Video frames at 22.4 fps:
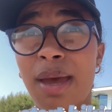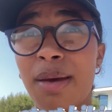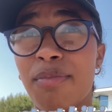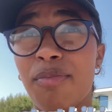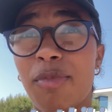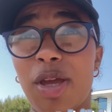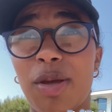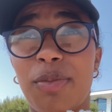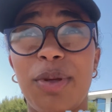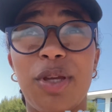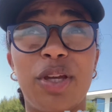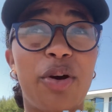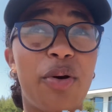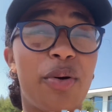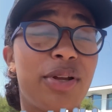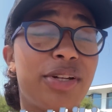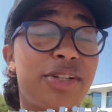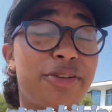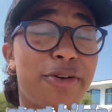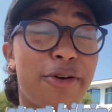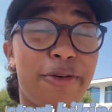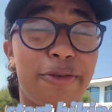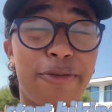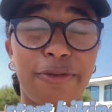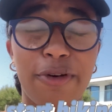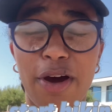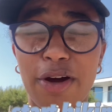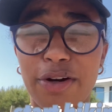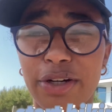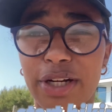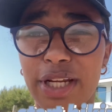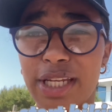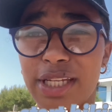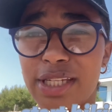Maybe go into a
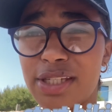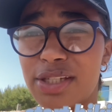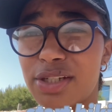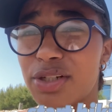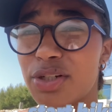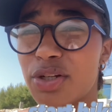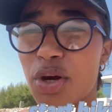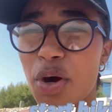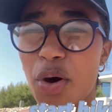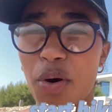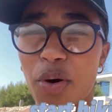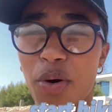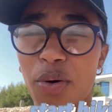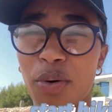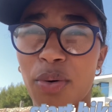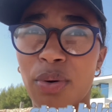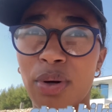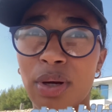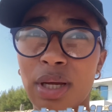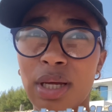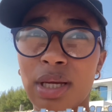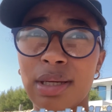forest, go